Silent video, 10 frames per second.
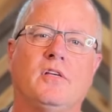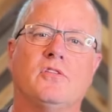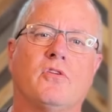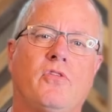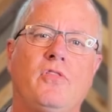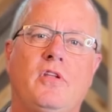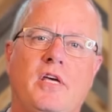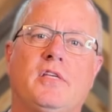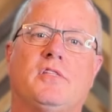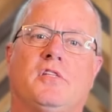So then the
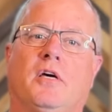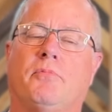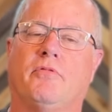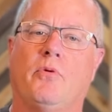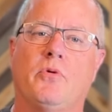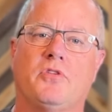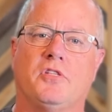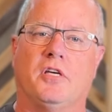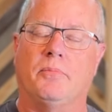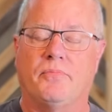next step, the fourth
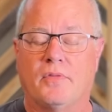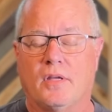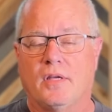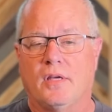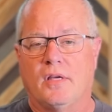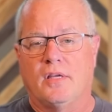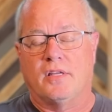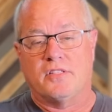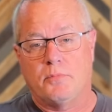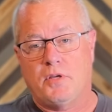step.
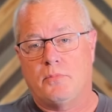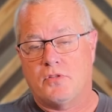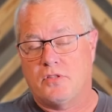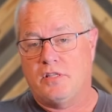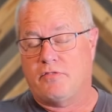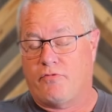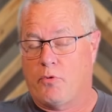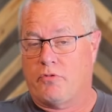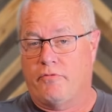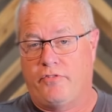Sometimes these
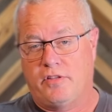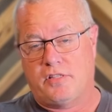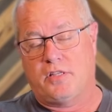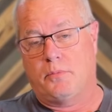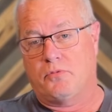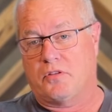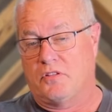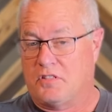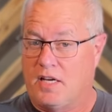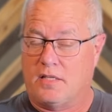fourth and fifth steps
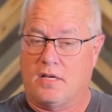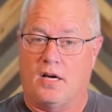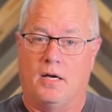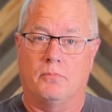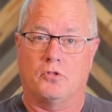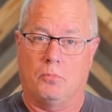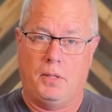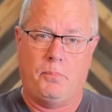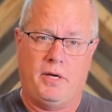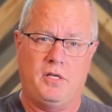can take time, so
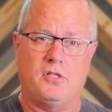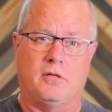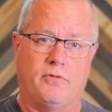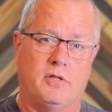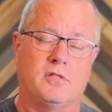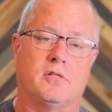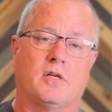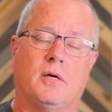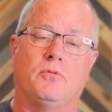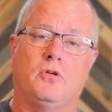be patient if it doesn't
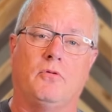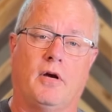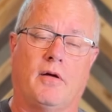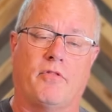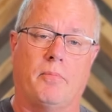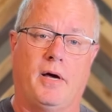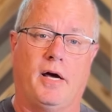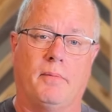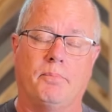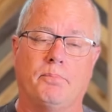come to you right off the
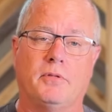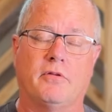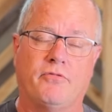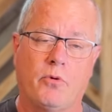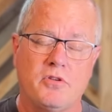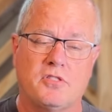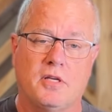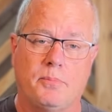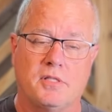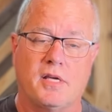bat. But the fourth
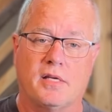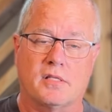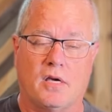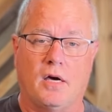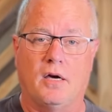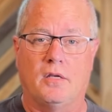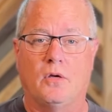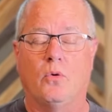step is to ask God,